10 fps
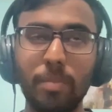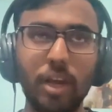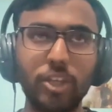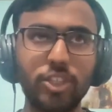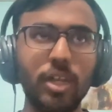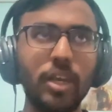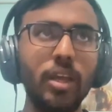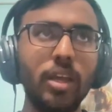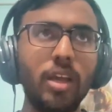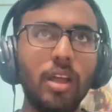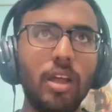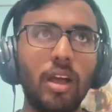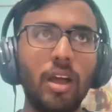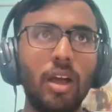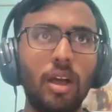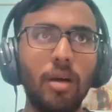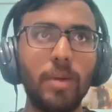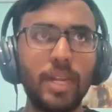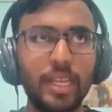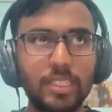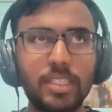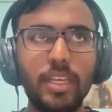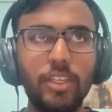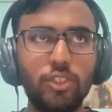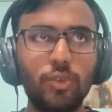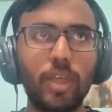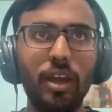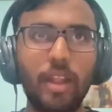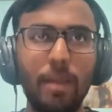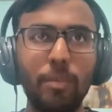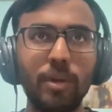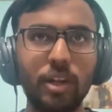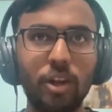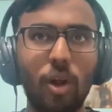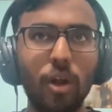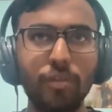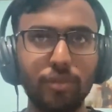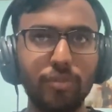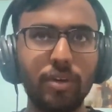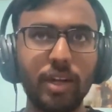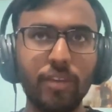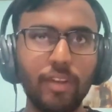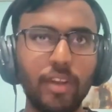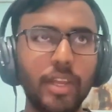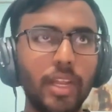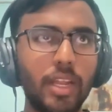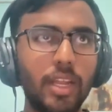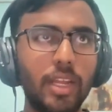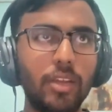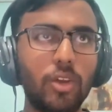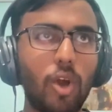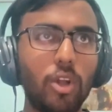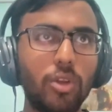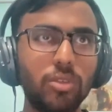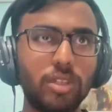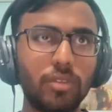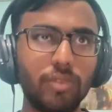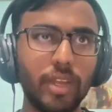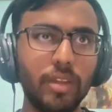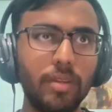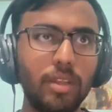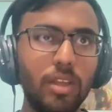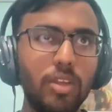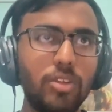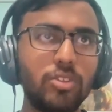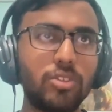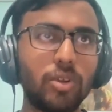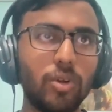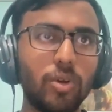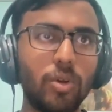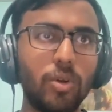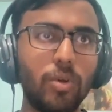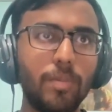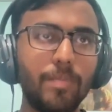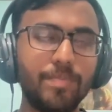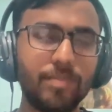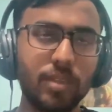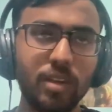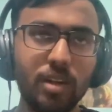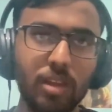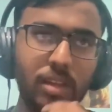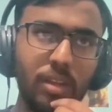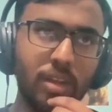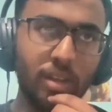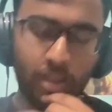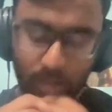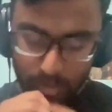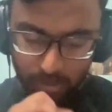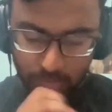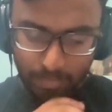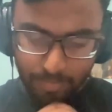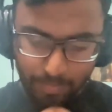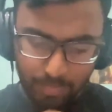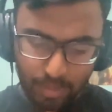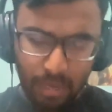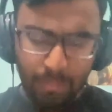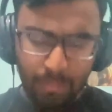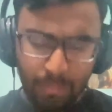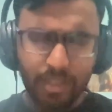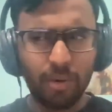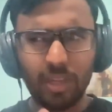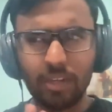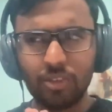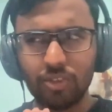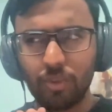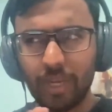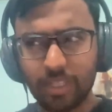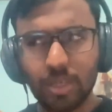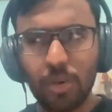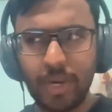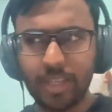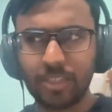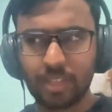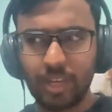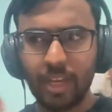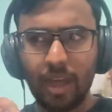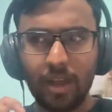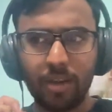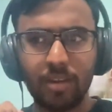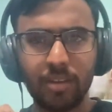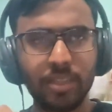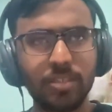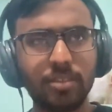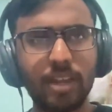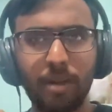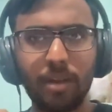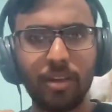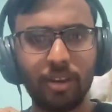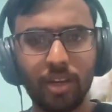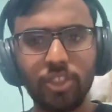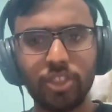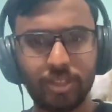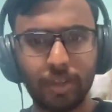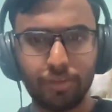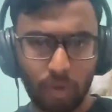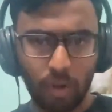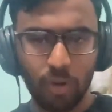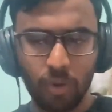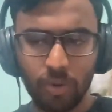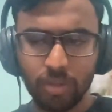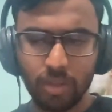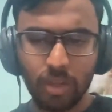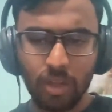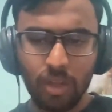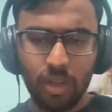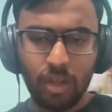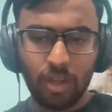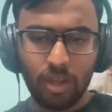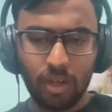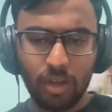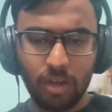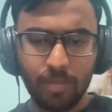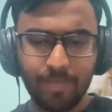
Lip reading: partially. But S3 is where I put in a lot of effort and we really got to somewhere. So let me think about that. So we discovered S3, and this time I religiously followed. Uh,